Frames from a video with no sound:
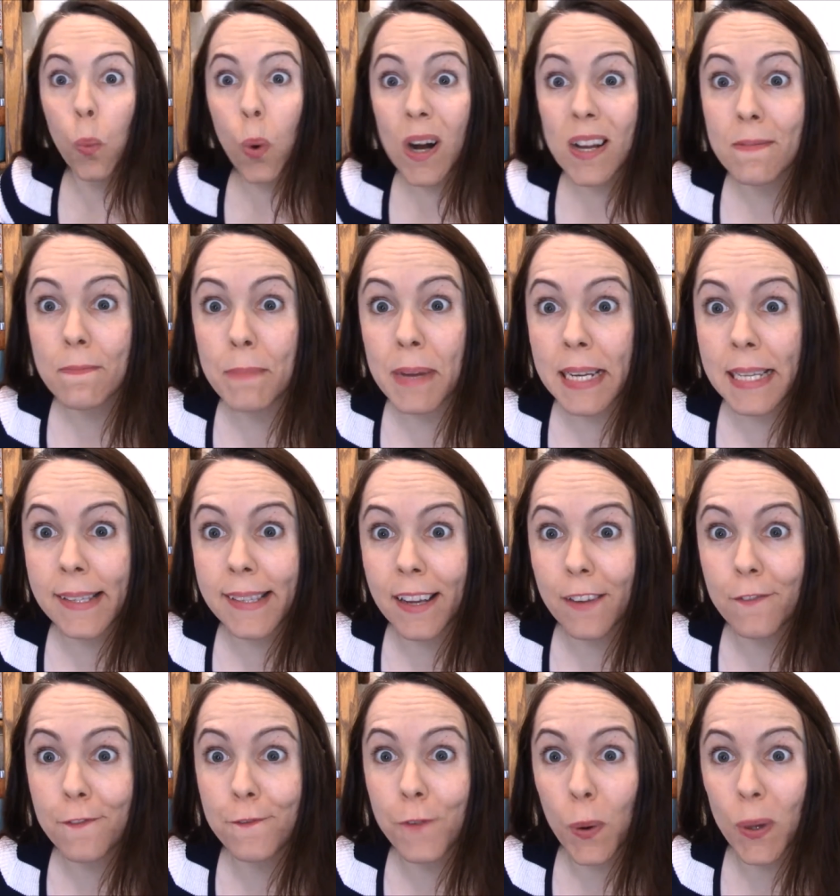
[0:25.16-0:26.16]
one
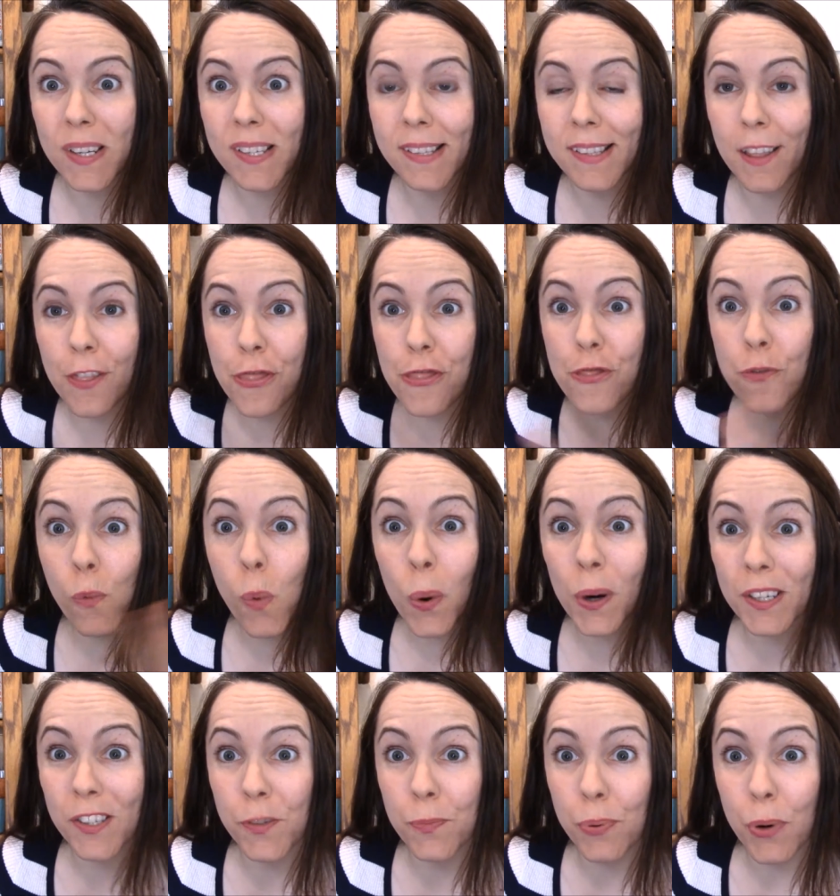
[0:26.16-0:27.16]
menacing force that thwarts